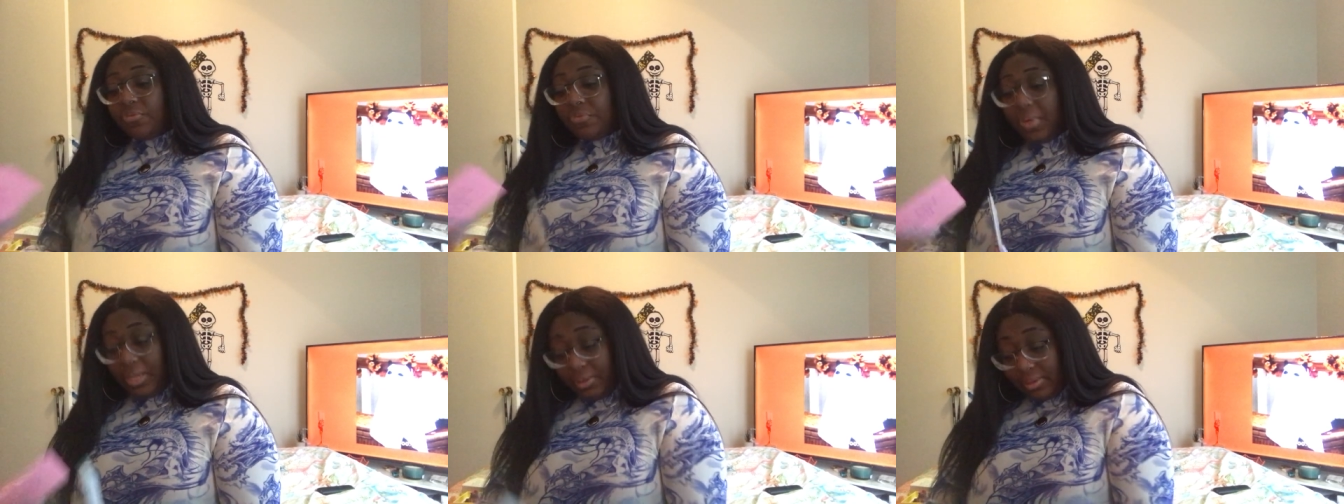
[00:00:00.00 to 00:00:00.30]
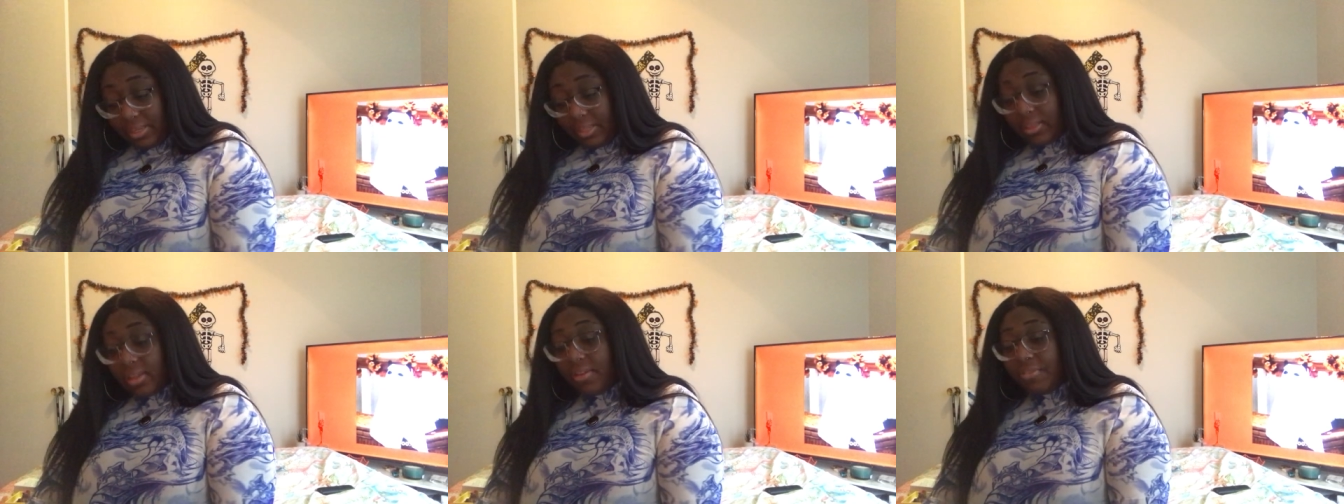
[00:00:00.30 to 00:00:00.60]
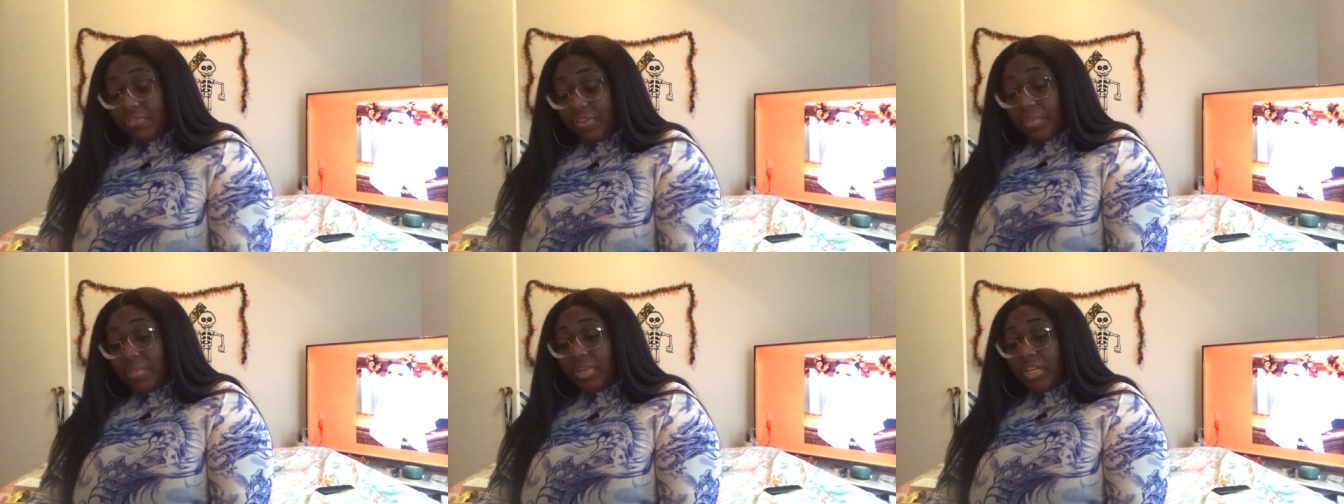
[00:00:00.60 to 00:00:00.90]
healing their
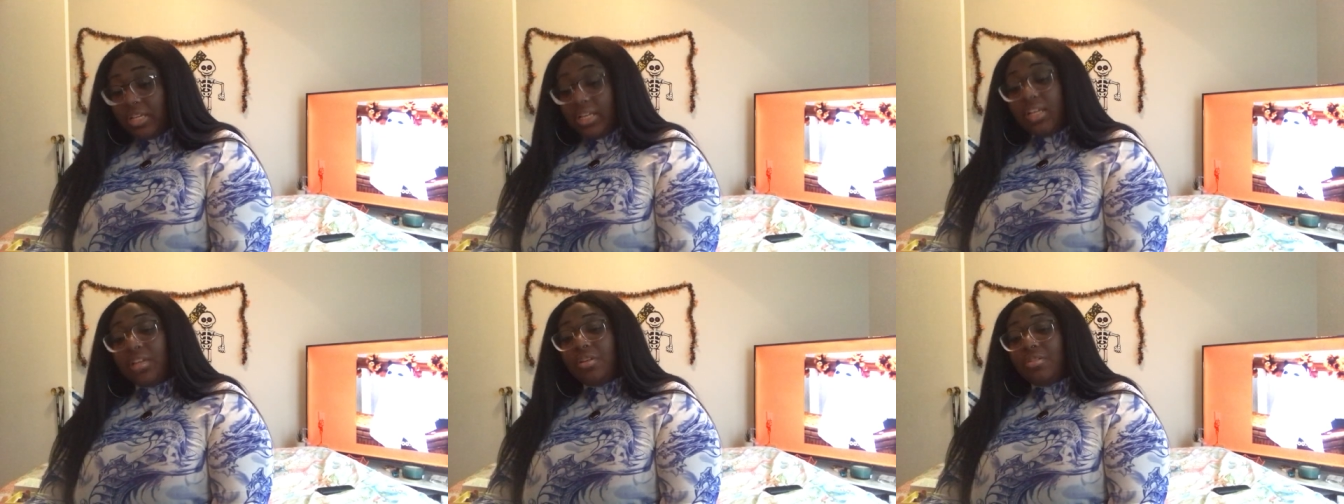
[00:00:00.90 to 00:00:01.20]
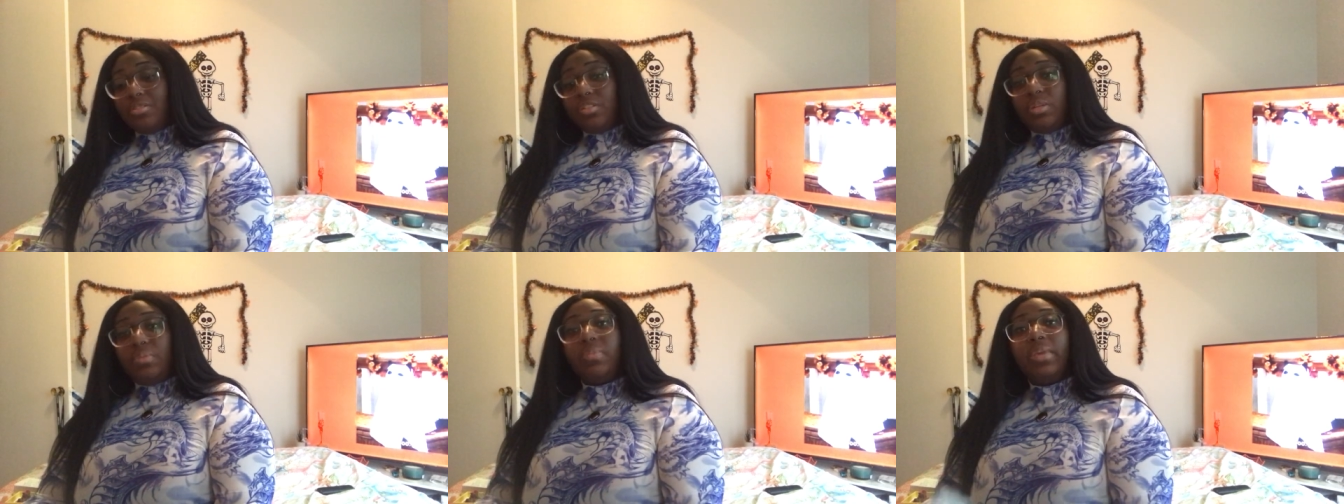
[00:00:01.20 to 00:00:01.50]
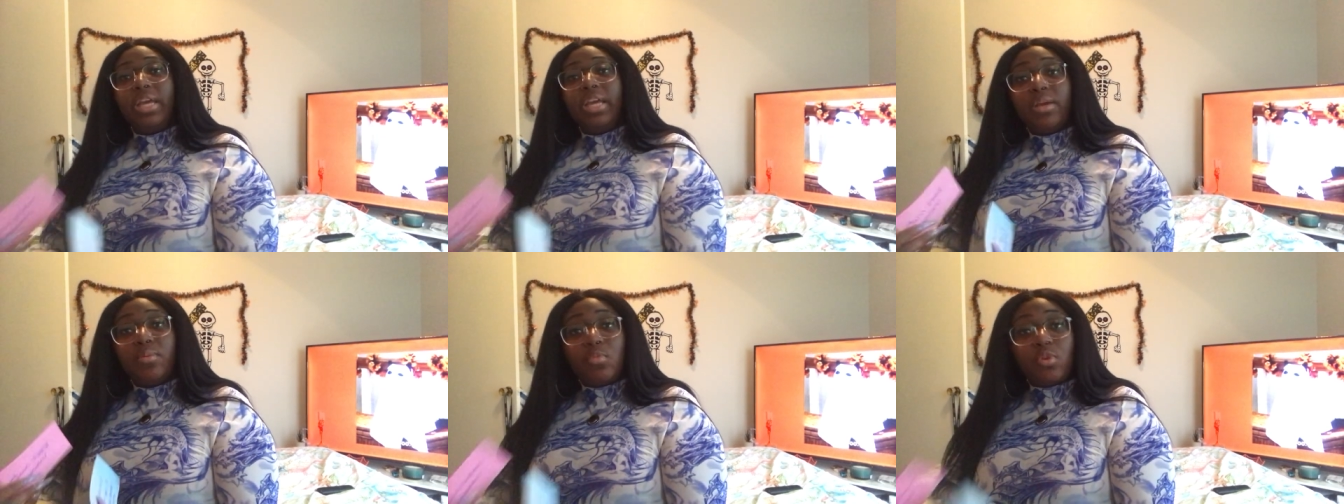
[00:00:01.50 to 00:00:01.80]
feminine energy
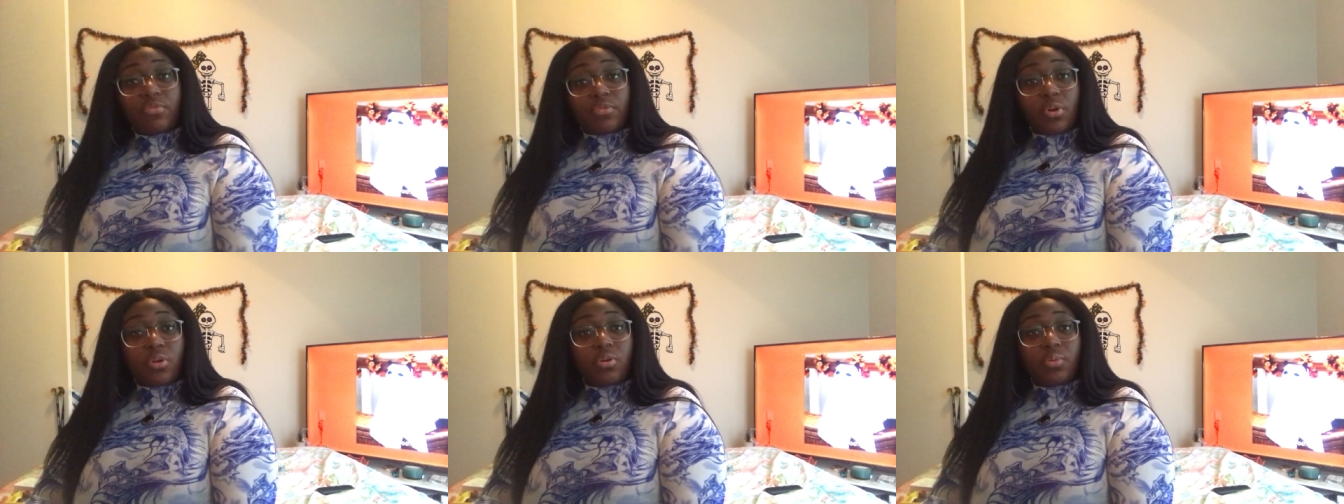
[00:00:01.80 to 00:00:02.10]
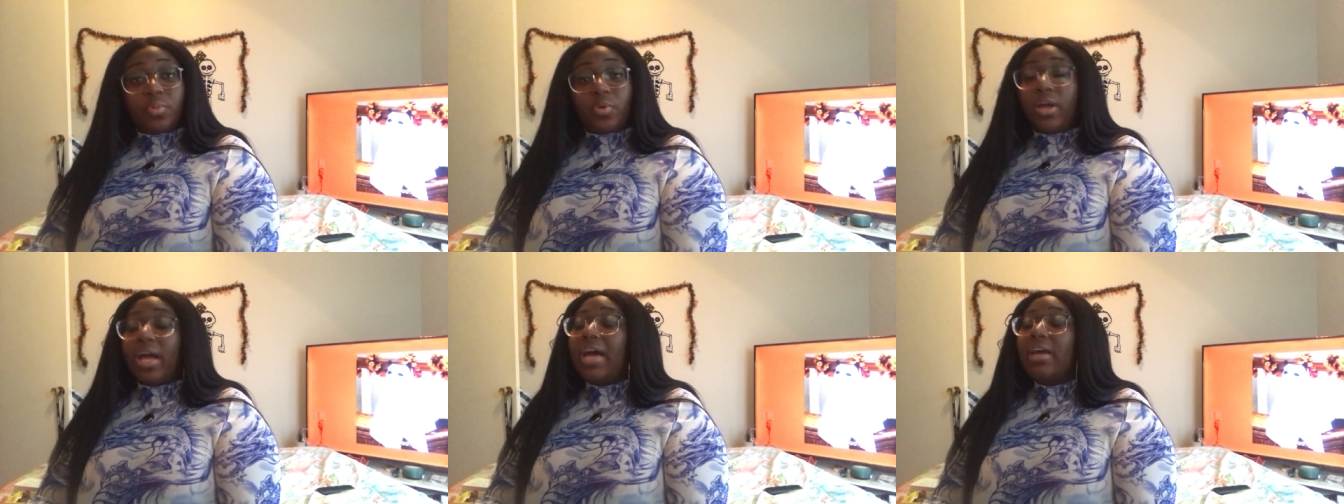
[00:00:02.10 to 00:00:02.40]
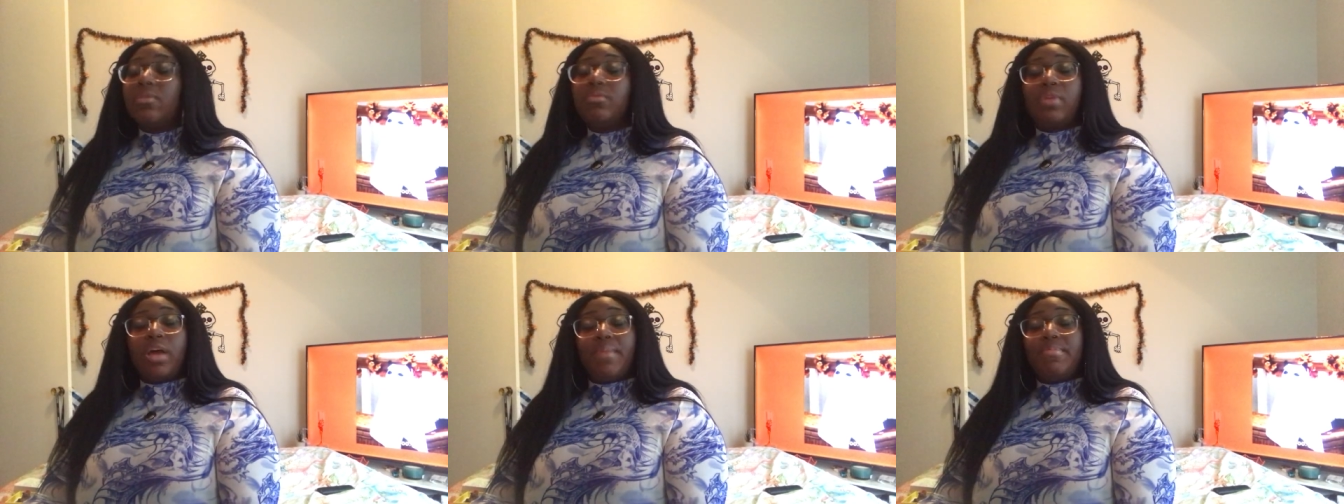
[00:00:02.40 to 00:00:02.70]
being more vulnerable
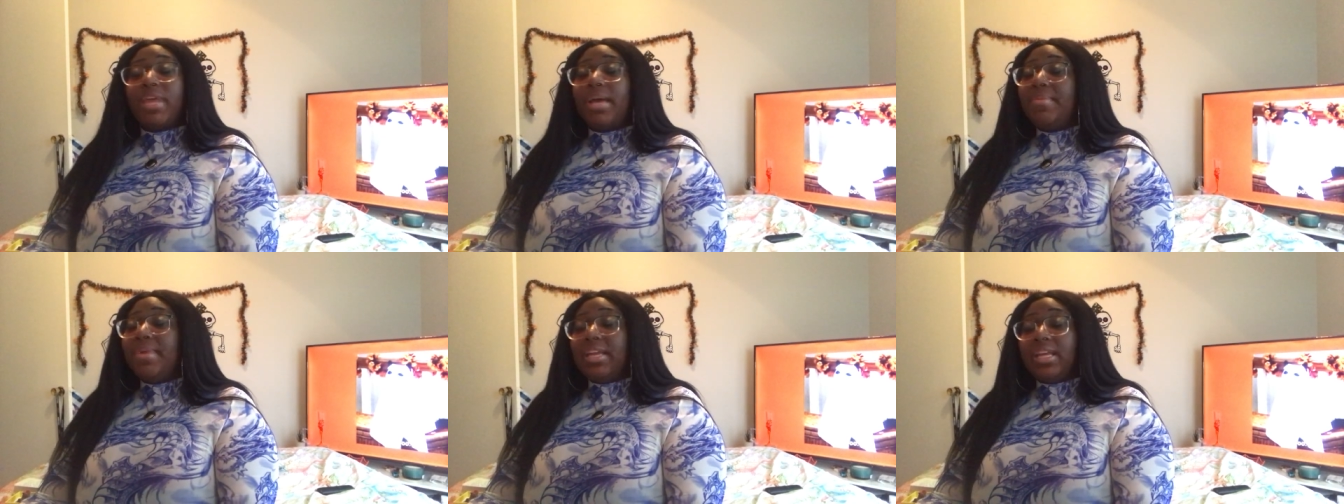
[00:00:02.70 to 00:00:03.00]
i don't know i'm not